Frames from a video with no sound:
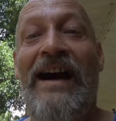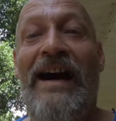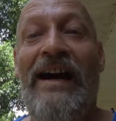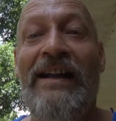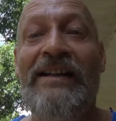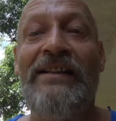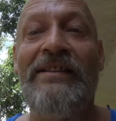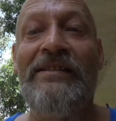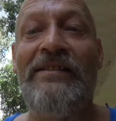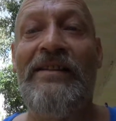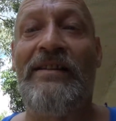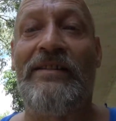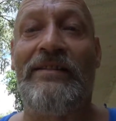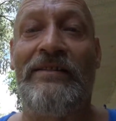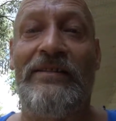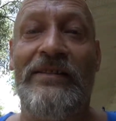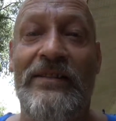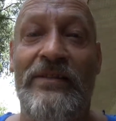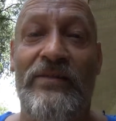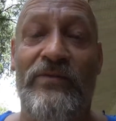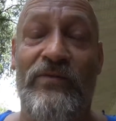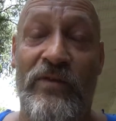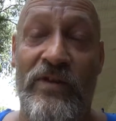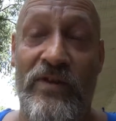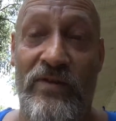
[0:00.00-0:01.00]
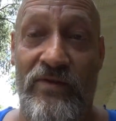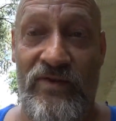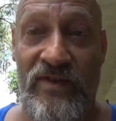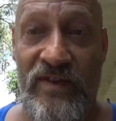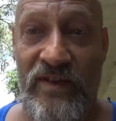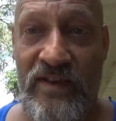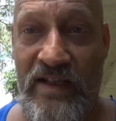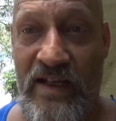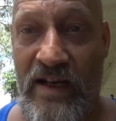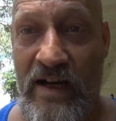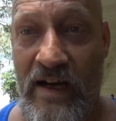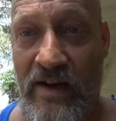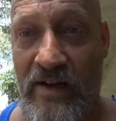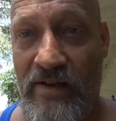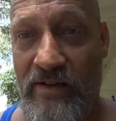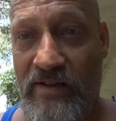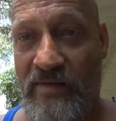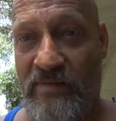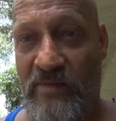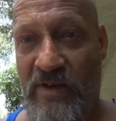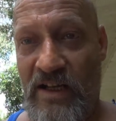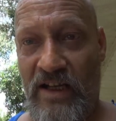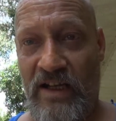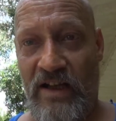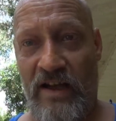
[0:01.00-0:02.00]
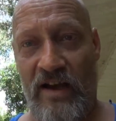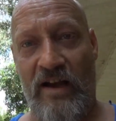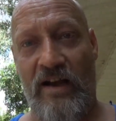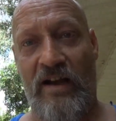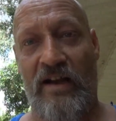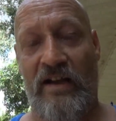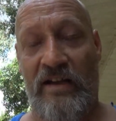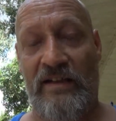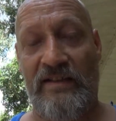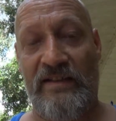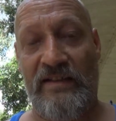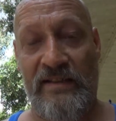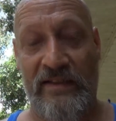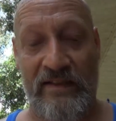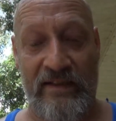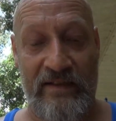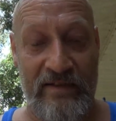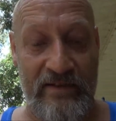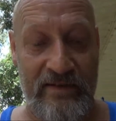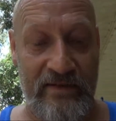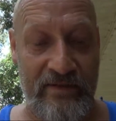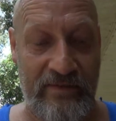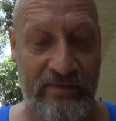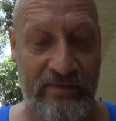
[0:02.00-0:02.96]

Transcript: I did not clean the wheels and tires because